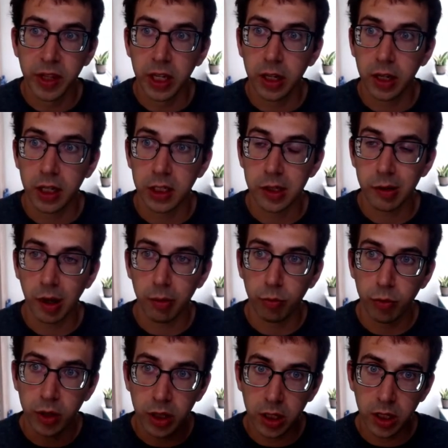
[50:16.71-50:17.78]
And so I'm
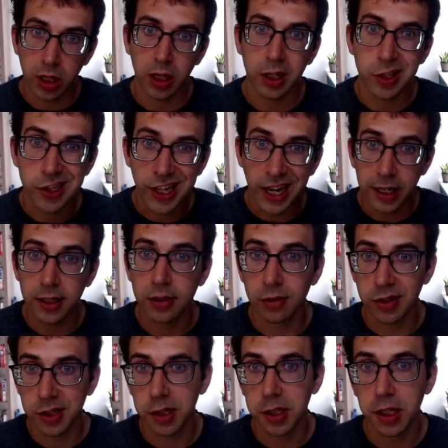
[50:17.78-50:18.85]
really excited to
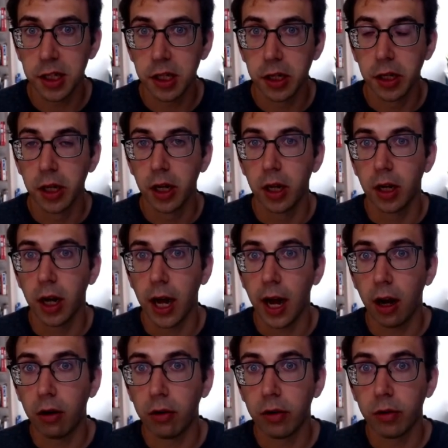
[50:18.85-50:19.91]
see
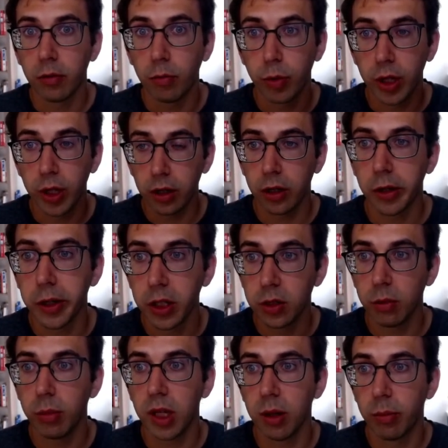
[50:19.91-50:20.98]
how we are going to
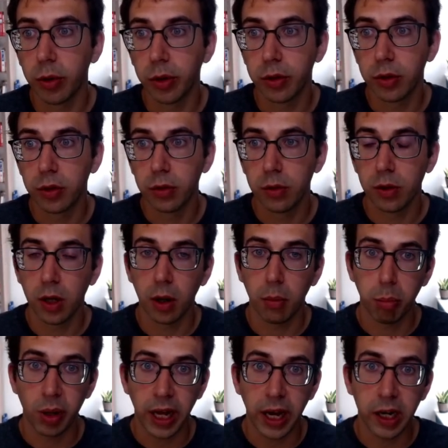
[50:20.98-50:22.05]
be able to
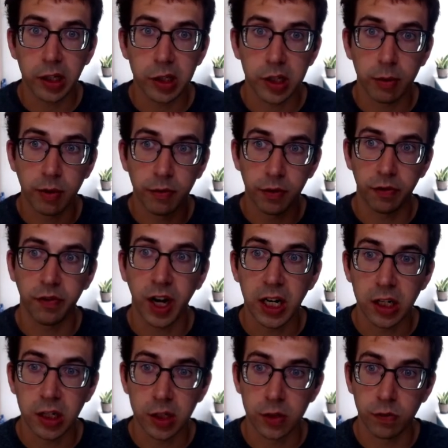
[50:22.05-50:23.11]
apply some of the
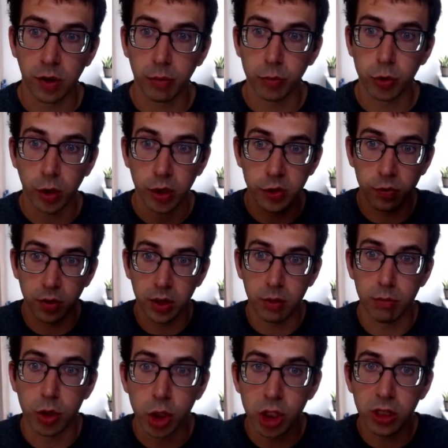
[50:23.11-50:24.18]
findings from trustworthy
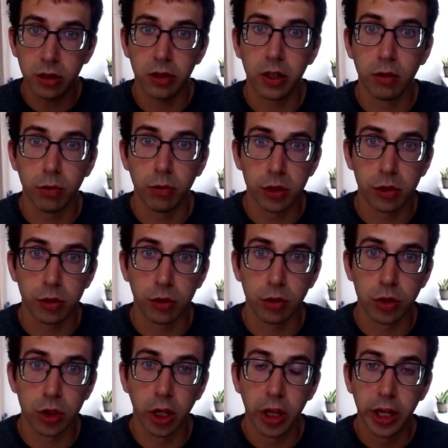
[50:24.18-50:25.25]
machine learning
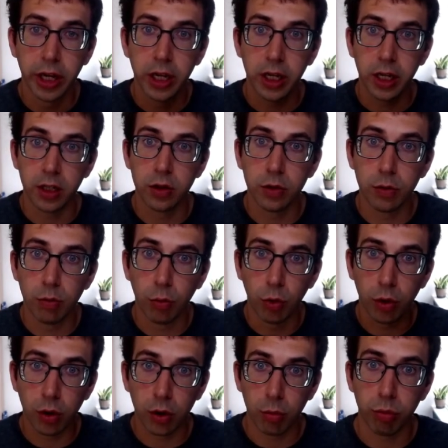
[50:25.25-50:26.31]
research into
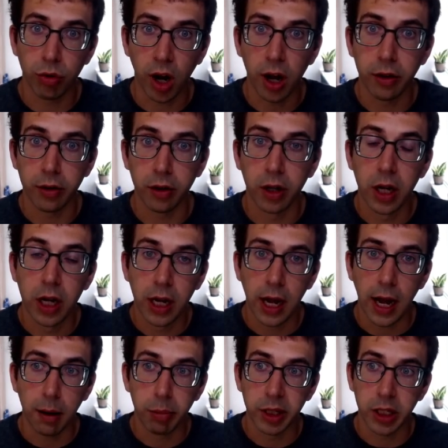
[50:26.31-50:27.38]
more broader
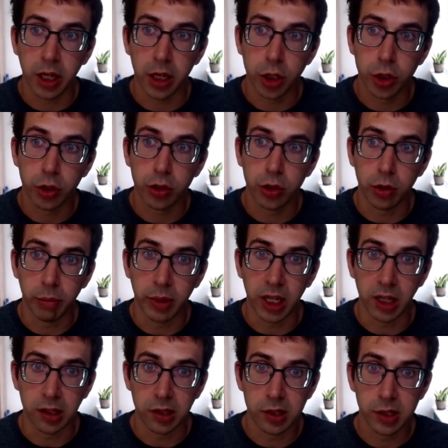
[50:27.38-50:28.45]
application
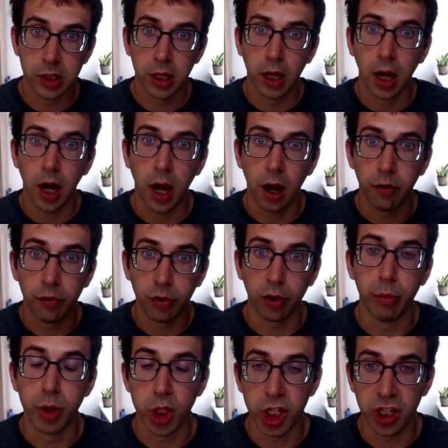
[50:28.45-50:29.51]
domains uh, for
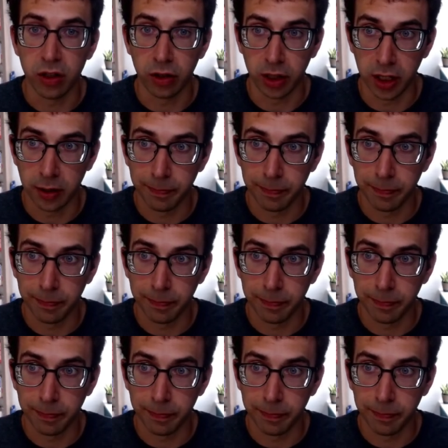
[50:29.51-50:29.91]
machine learning.